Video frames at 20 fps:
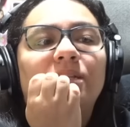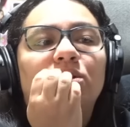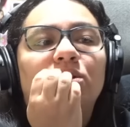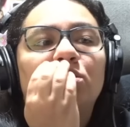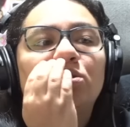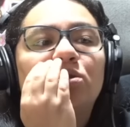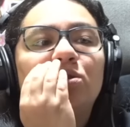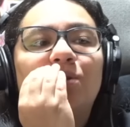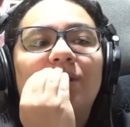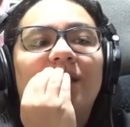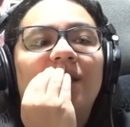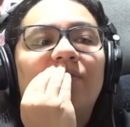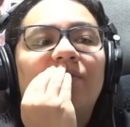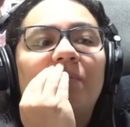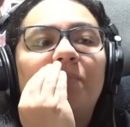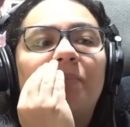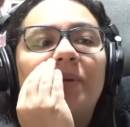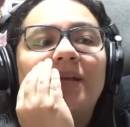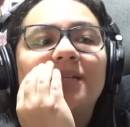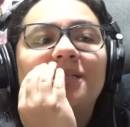Don't don't give a
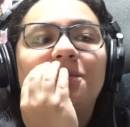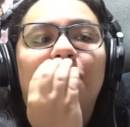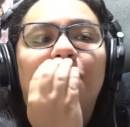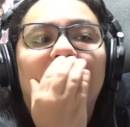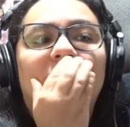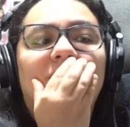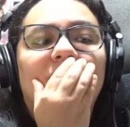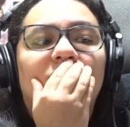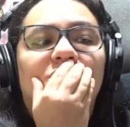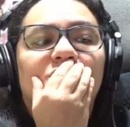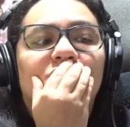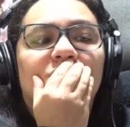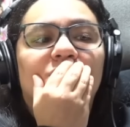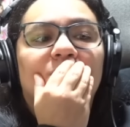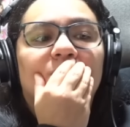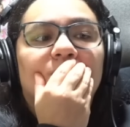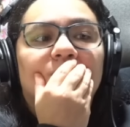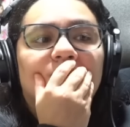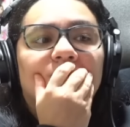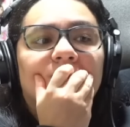big speech.
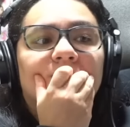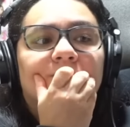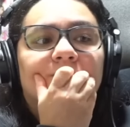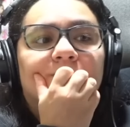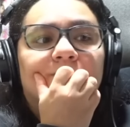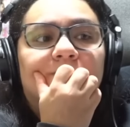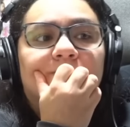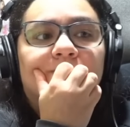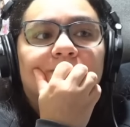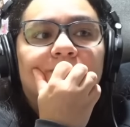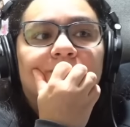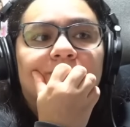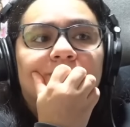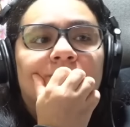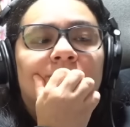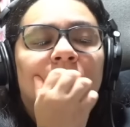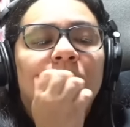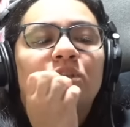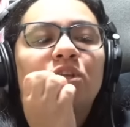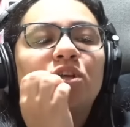
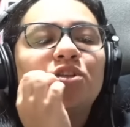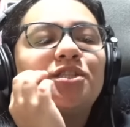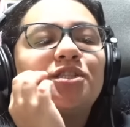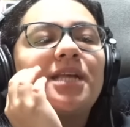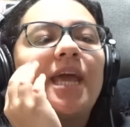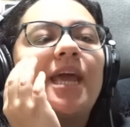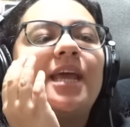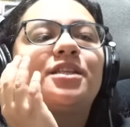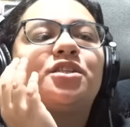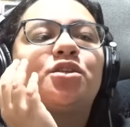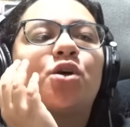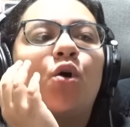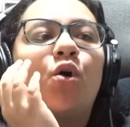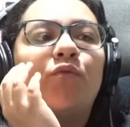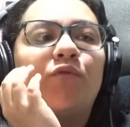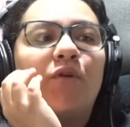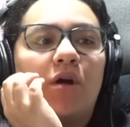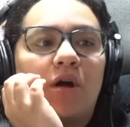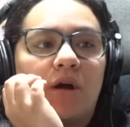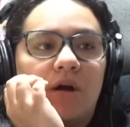Don't say it's
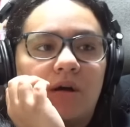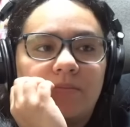over.